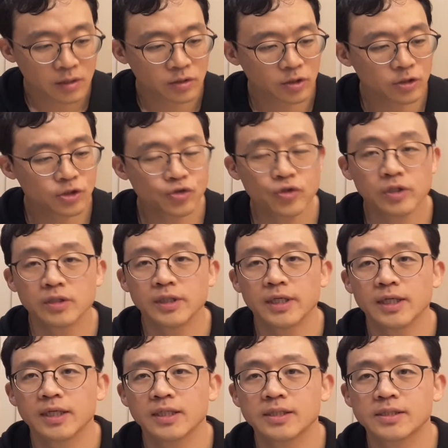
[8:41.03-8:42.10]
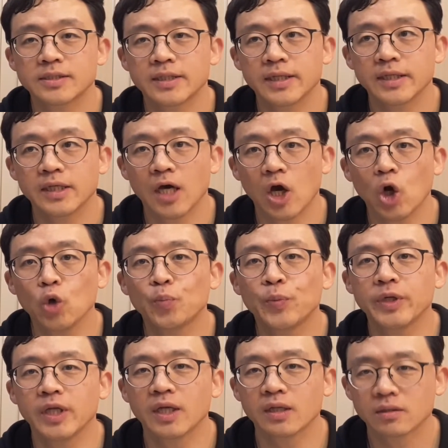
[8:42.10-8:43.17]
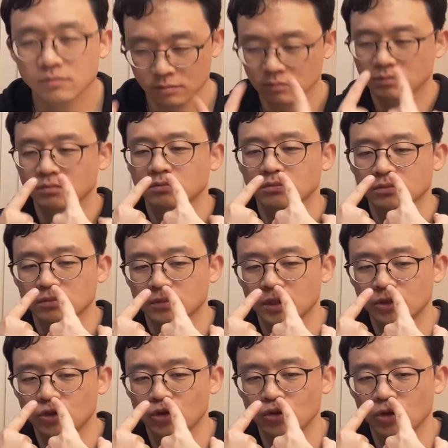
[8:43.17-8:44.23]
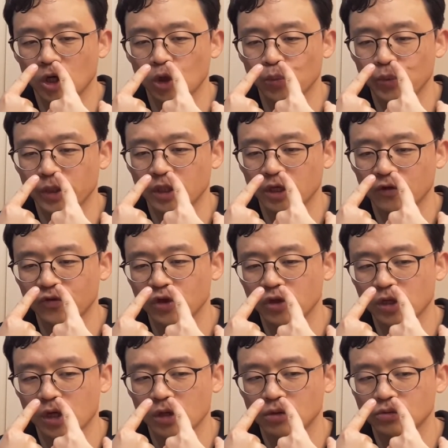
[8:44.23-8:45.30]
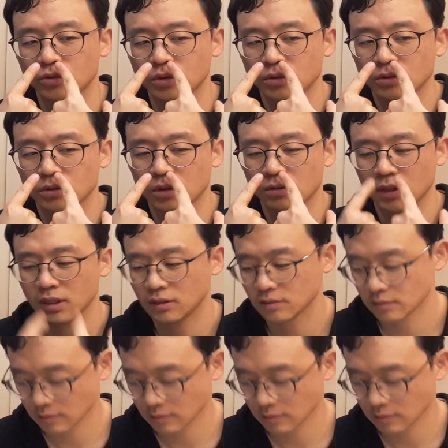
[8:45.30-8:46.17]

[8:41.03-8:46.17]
Nostril is the opening, the two opening of your nose, all right?